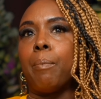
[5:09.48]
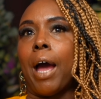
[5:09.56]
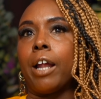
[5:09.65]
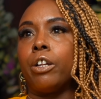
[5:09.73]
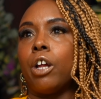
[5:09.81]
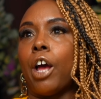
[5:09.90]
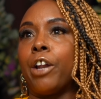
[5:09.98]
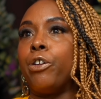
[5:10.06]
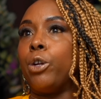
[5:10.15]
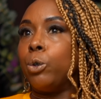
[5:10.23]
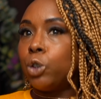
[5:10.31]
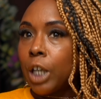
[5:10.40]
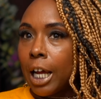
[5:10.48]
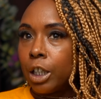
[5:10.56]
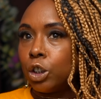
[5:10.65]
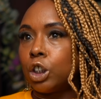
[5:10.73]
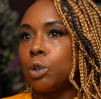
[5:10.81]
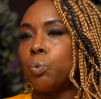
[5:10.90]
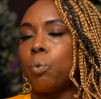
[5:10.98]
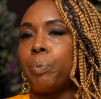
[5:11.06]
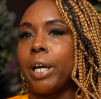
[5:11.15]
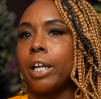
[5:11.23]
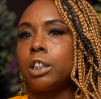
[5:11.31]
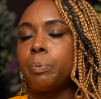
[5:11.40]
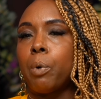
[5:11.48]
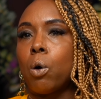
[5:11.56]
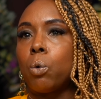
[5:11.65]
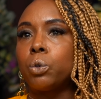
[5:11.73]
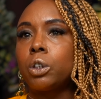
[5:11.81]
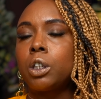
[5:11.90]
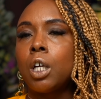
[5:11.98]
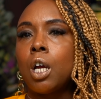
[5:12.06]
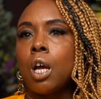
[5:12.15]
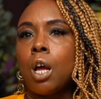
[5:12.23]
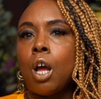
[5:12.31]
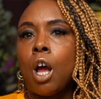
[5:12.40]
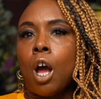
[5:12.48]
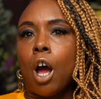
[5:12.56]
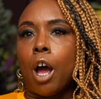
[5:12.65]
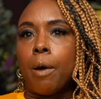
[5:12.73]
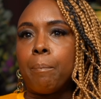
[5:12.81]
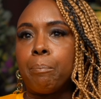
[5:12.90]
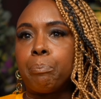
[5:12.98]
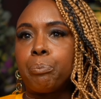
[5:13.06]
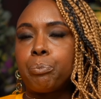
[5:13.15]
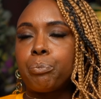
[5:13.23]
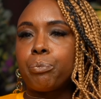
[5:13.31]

Um, and and new challenges will be exposed. Mm. Um,